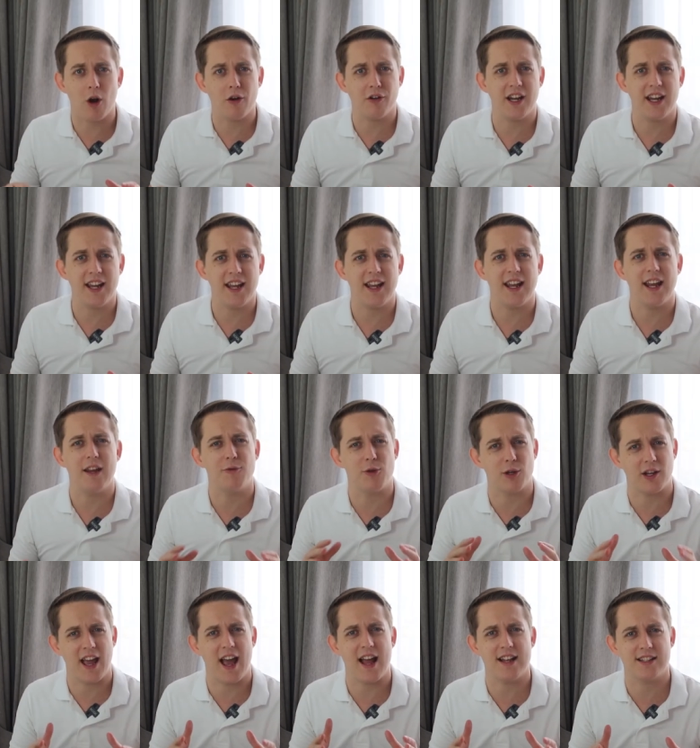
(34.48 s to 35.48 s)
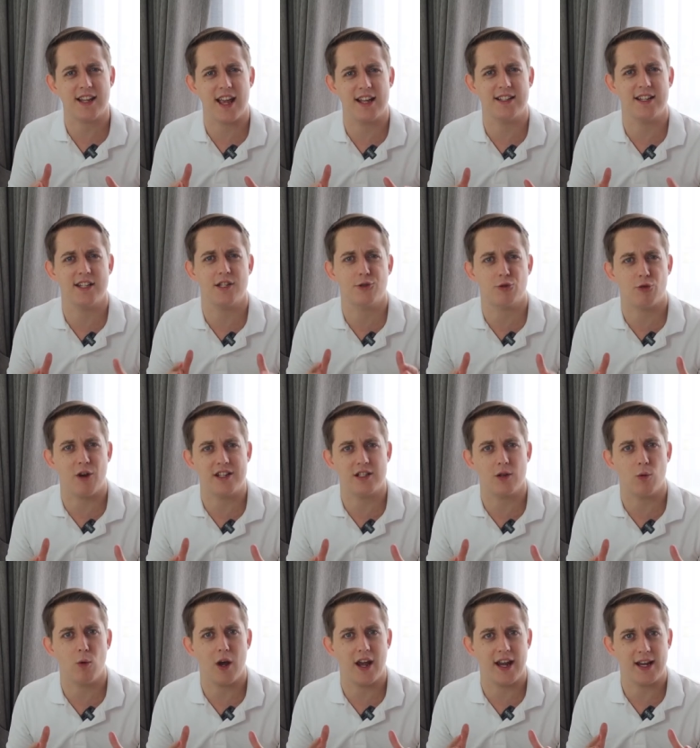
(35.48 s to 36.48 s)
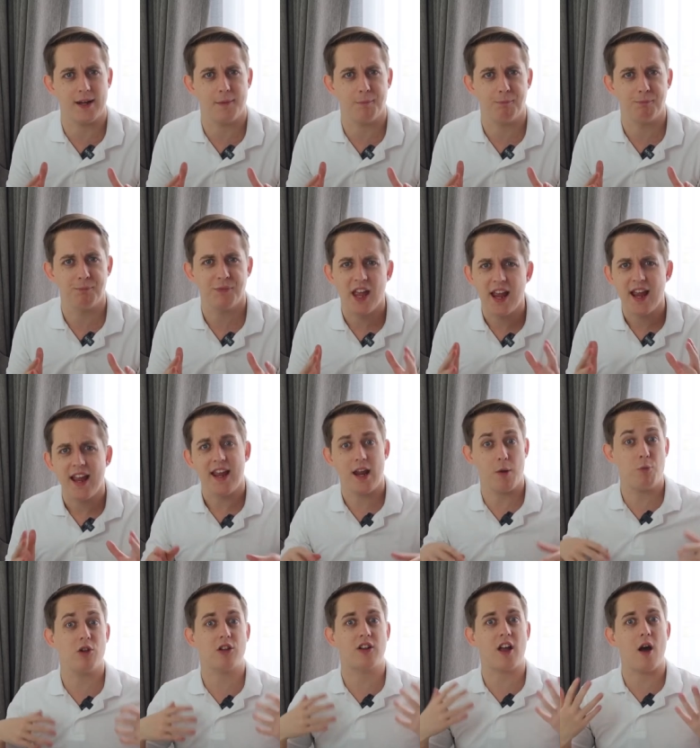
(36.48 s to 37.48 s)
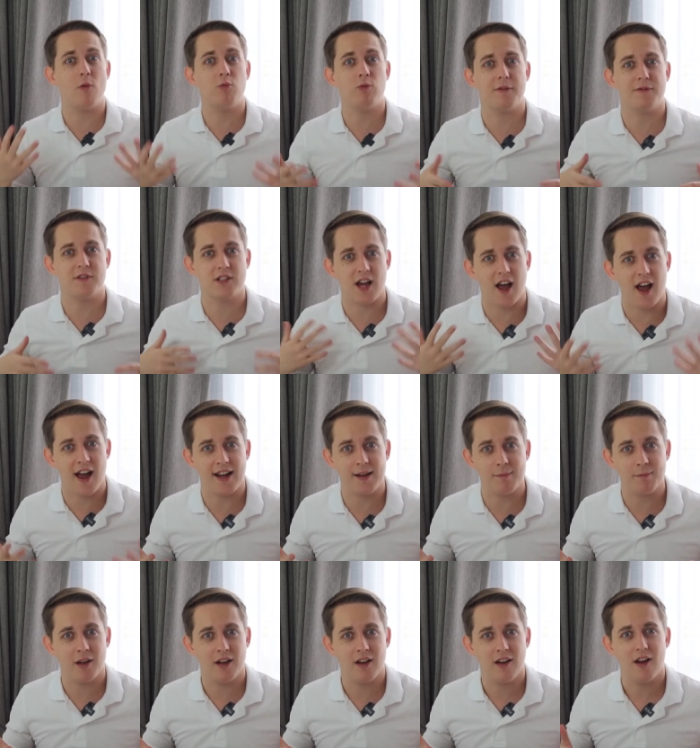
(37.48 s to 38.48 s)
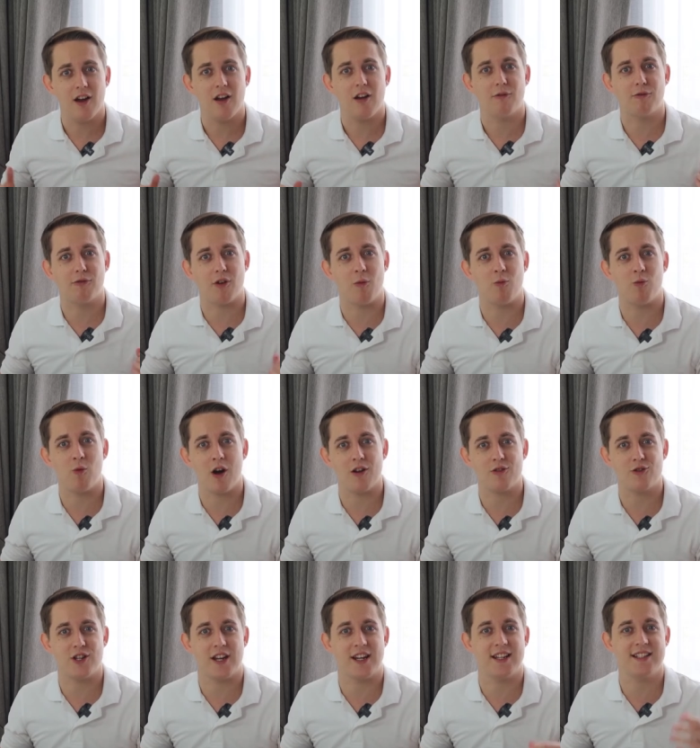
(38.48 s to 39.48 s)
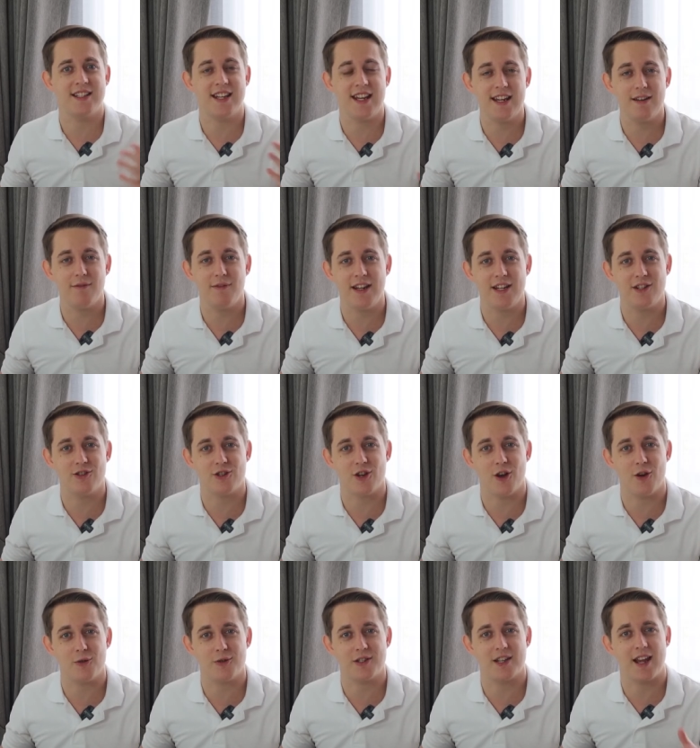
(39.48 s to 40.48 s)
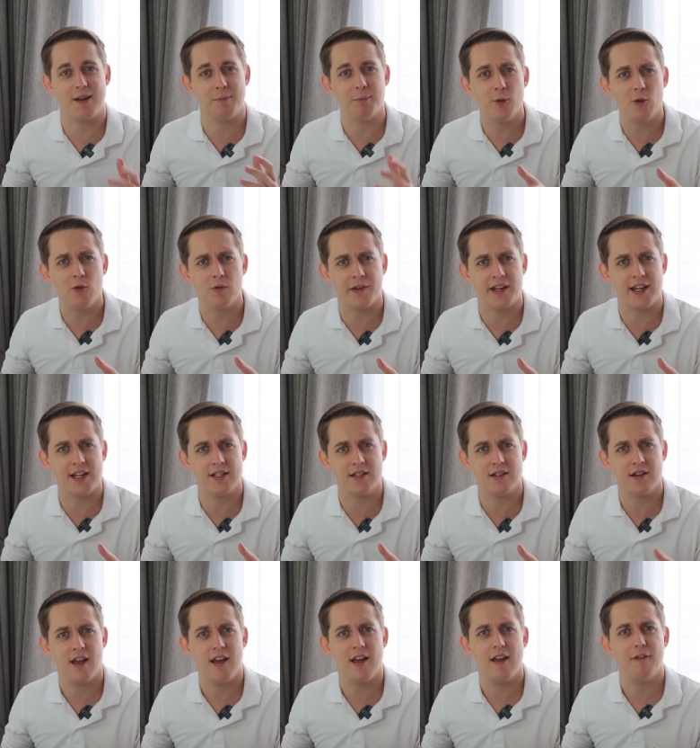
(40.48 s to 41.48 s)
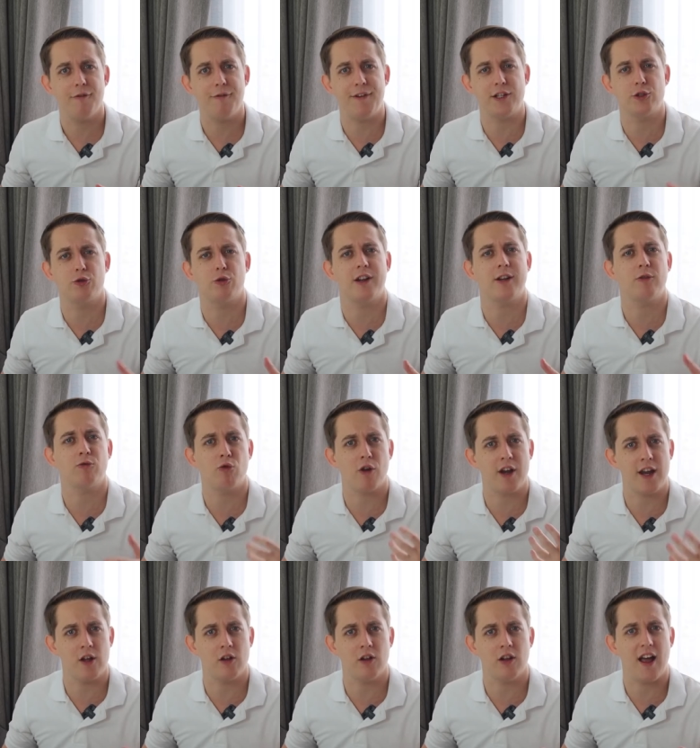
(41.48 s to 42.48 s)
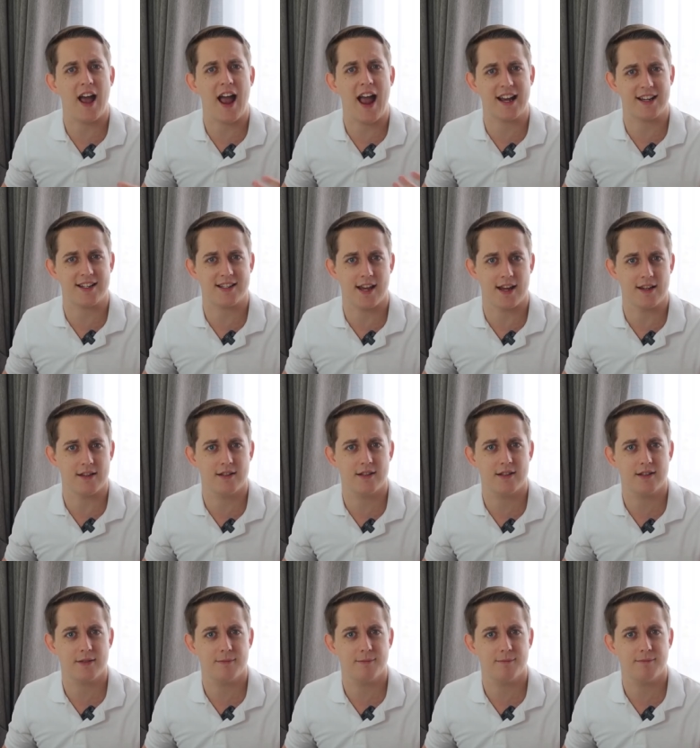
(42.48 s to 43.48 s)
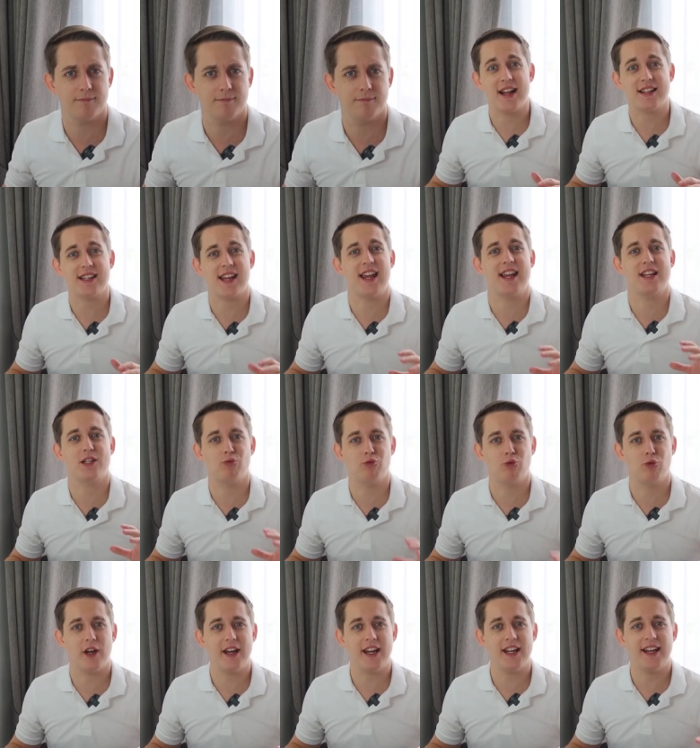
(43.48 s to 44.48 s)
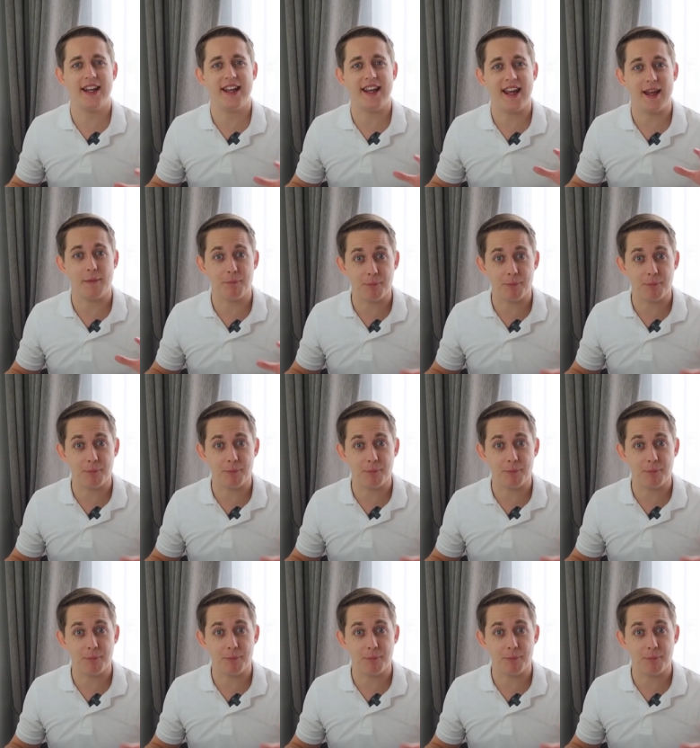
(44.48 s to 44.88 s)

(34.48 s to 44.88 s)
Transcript: worry if you can't get it straight away. It will come with time from watching TV shows and movies featuring real accents. Now, that part is really